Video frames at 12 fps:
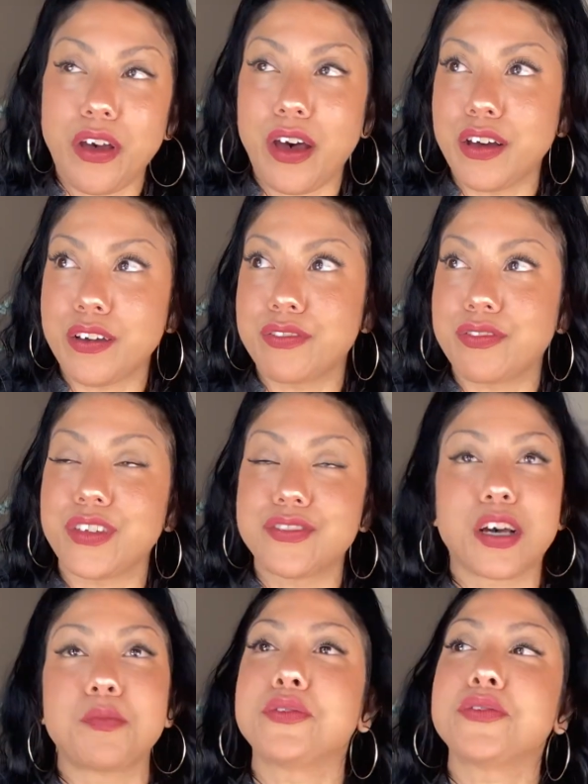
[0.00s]
of these
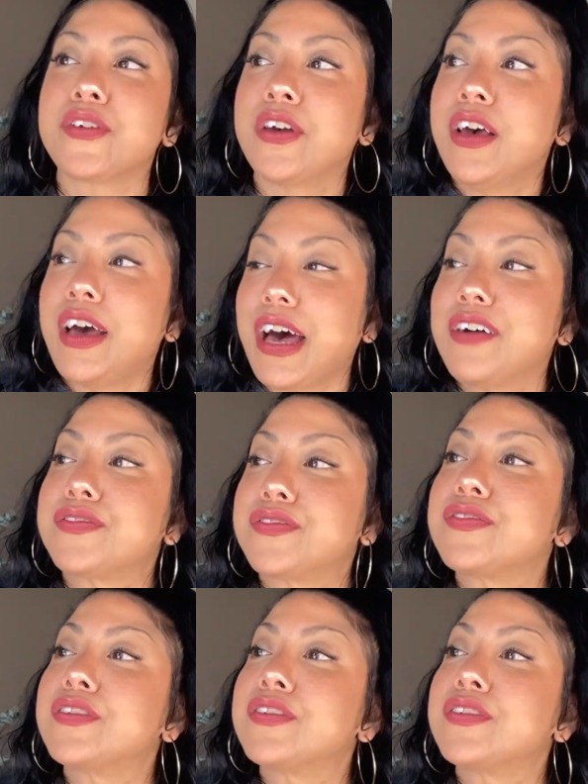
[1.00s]
couples have